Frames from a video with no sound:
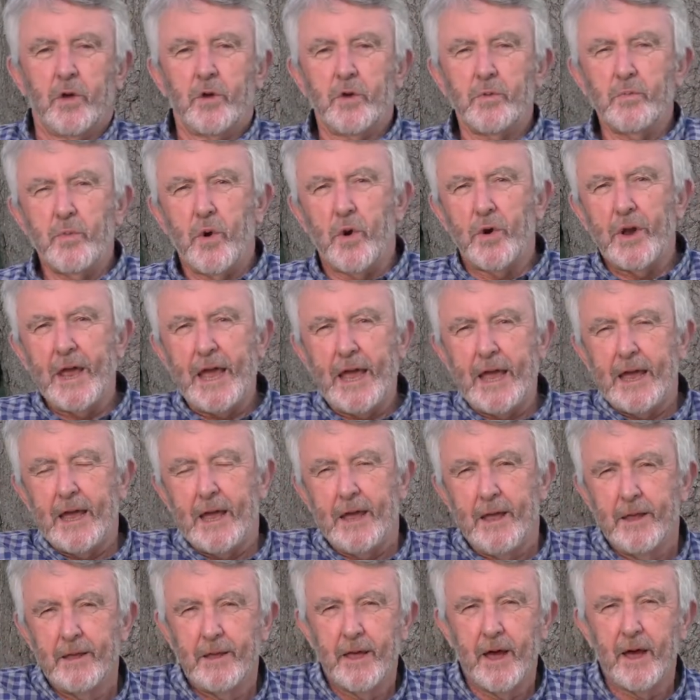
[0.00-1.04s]
Good morning.
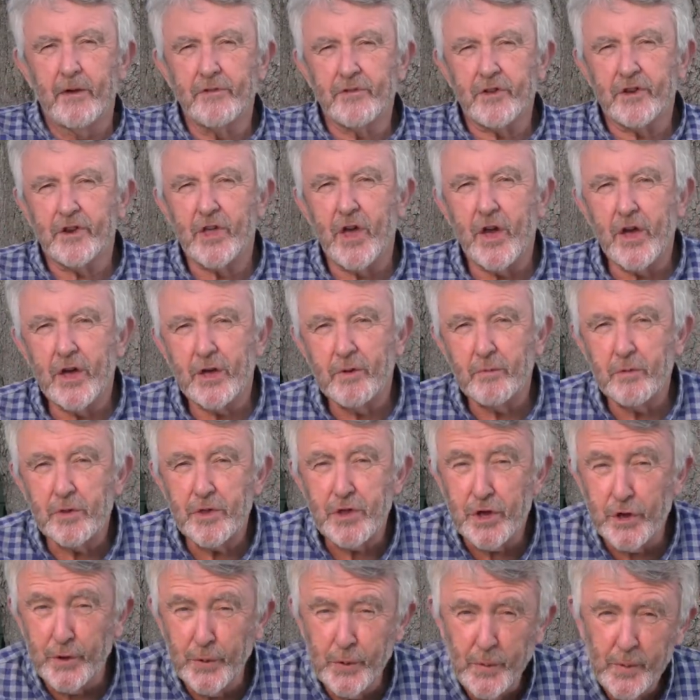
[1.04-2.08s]
How's it going with
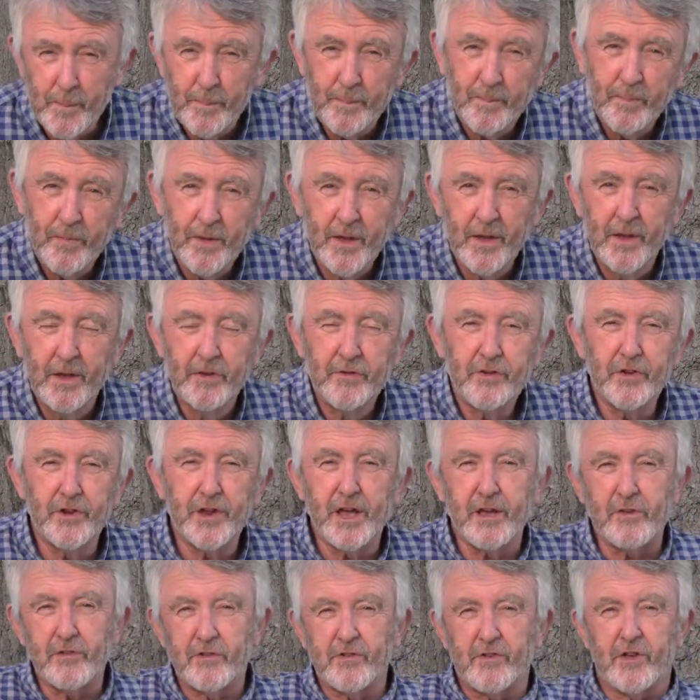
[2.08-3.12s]
you?
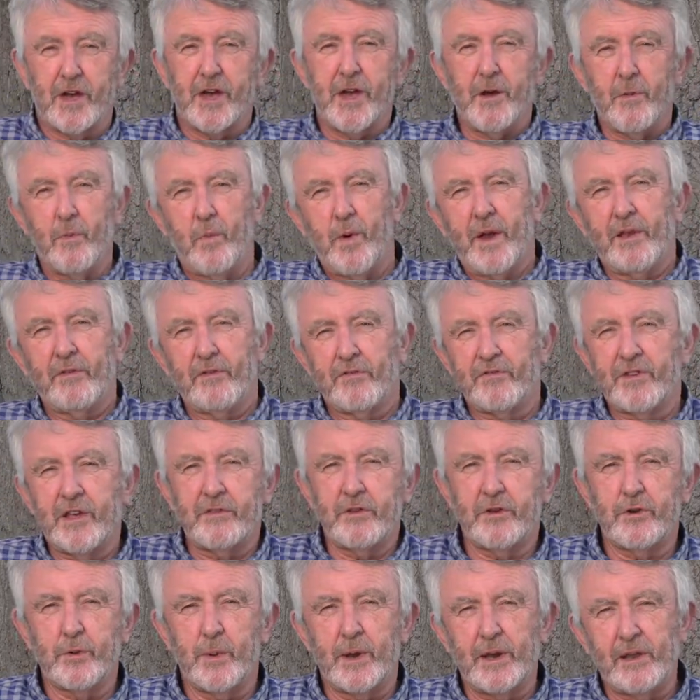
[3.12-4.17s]
Today is uh, Wednesday
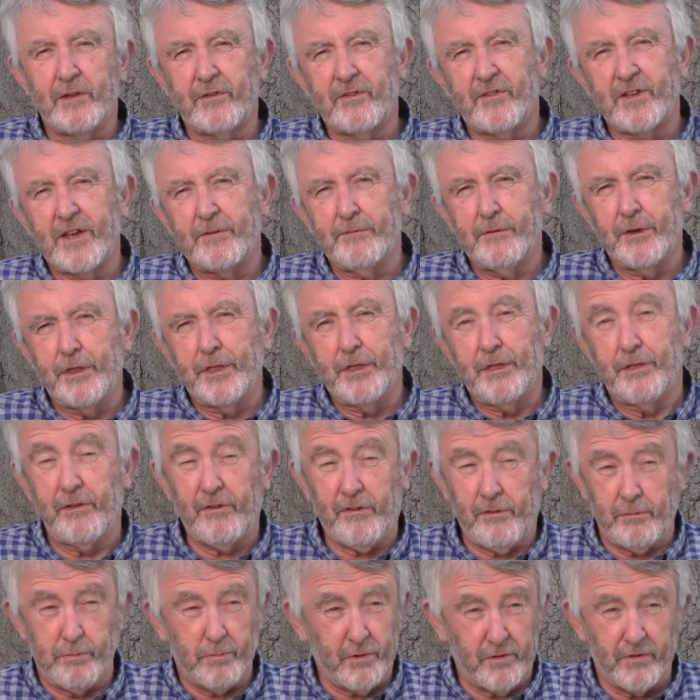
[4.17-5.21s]
the 27th.
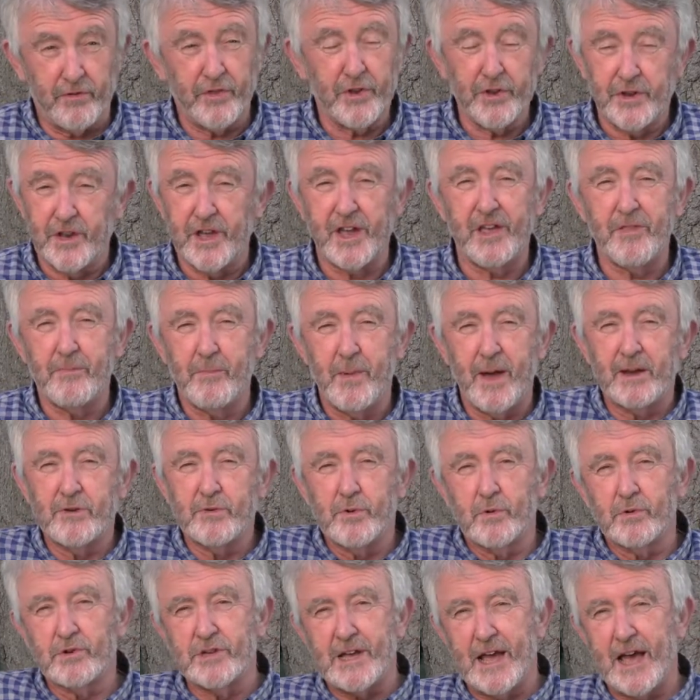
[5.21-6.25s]
This was the day my
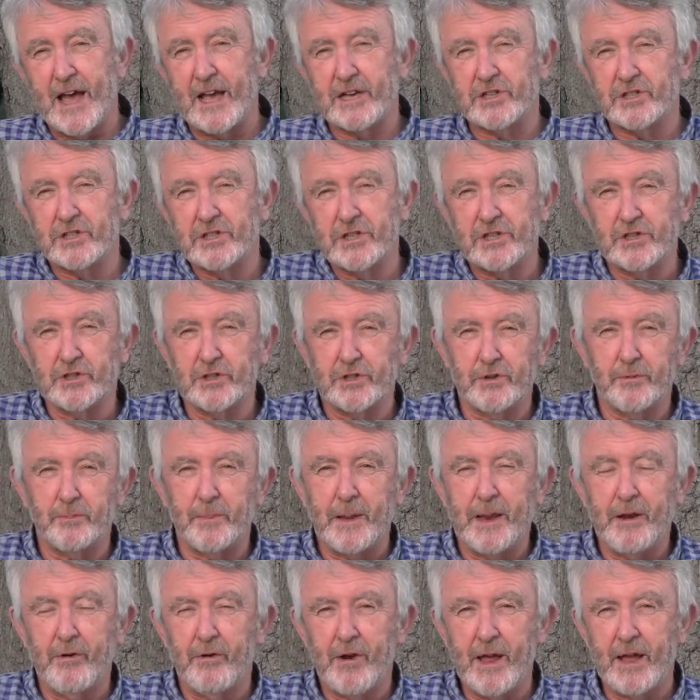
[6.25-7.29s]
daughter Ashley should have
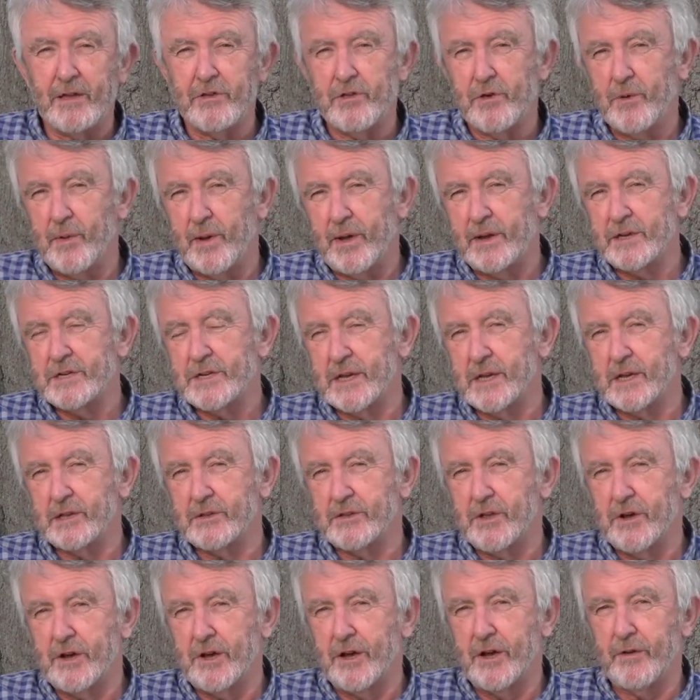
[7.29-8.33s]
been graduating at
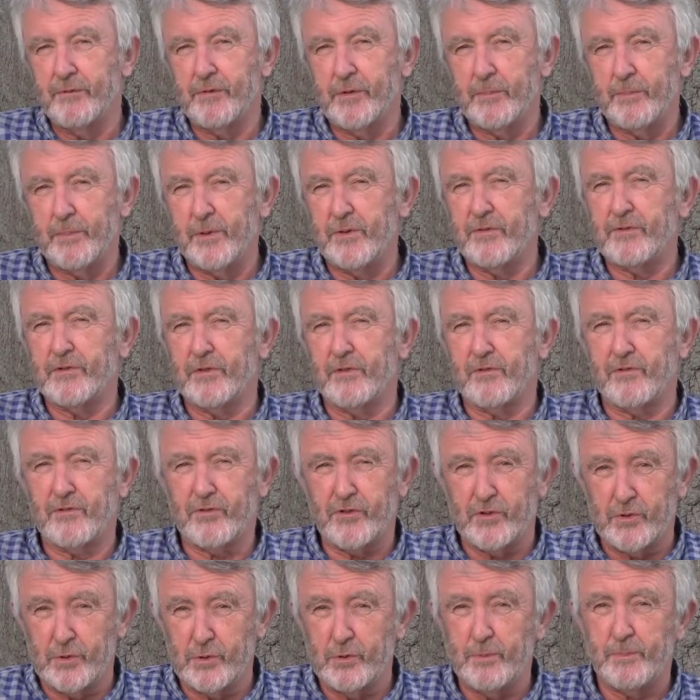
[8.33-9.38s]
the Harvard Business
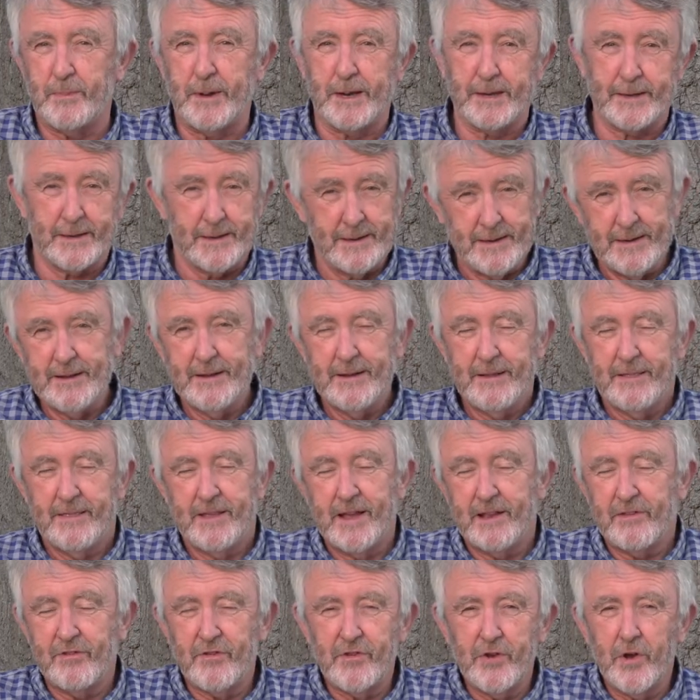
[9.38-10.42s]
School, but
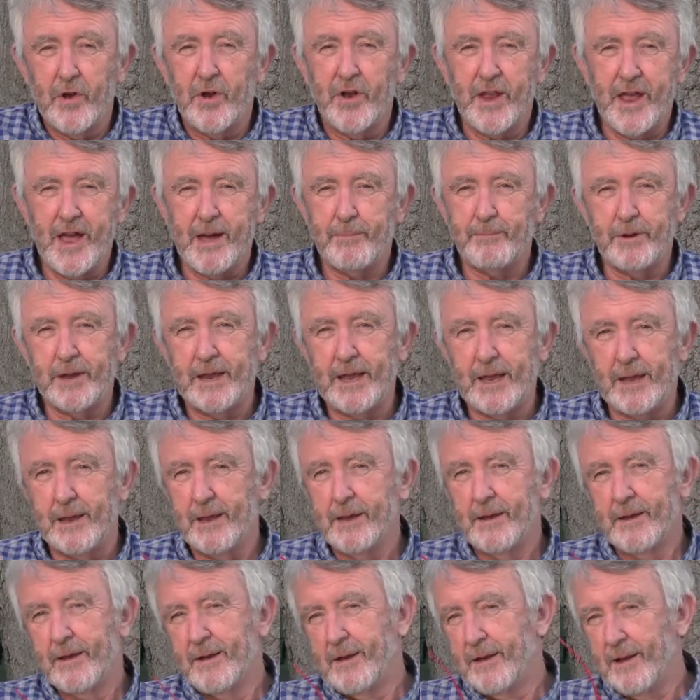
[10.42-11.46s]
that's not happening
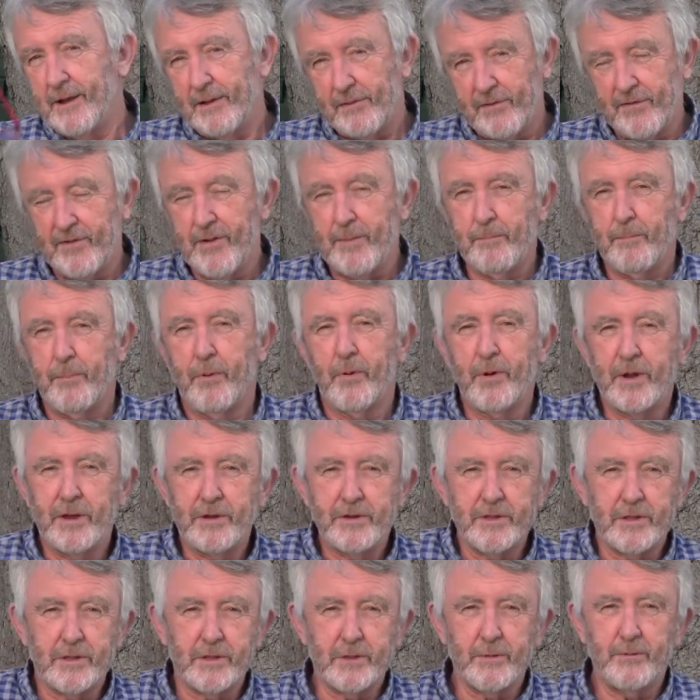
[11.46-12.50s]
at some
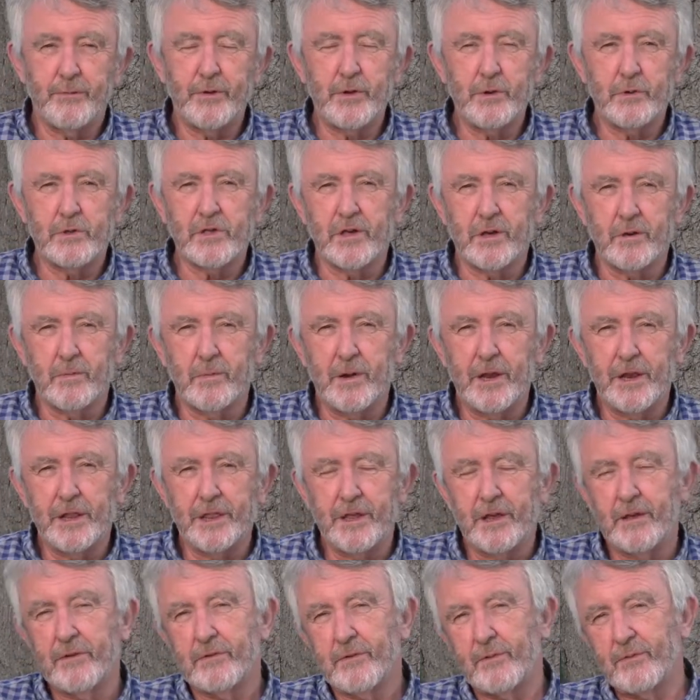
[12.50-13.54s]
point in the future when
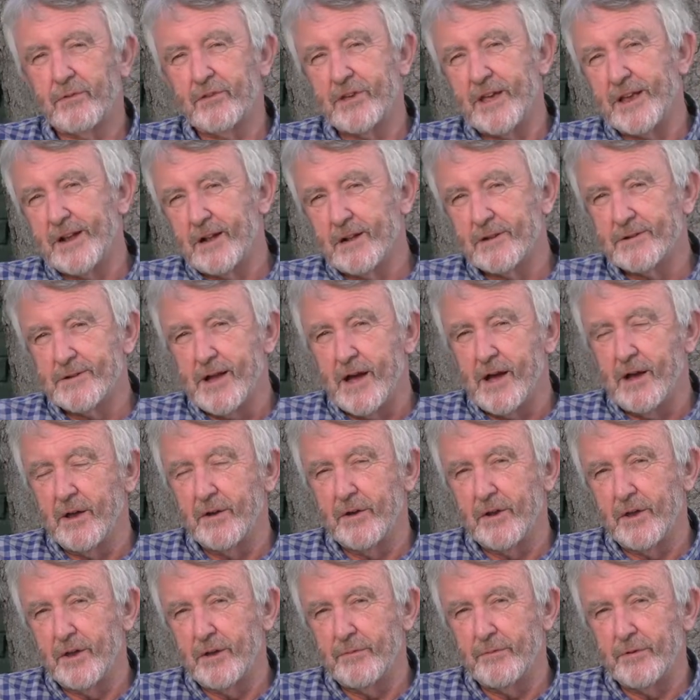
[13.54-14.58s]
things have settled down
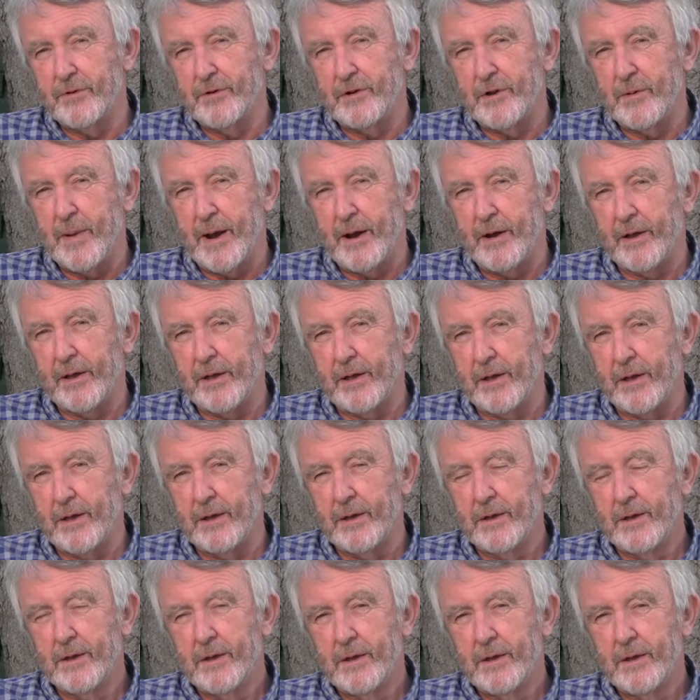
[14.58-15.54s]
over in America.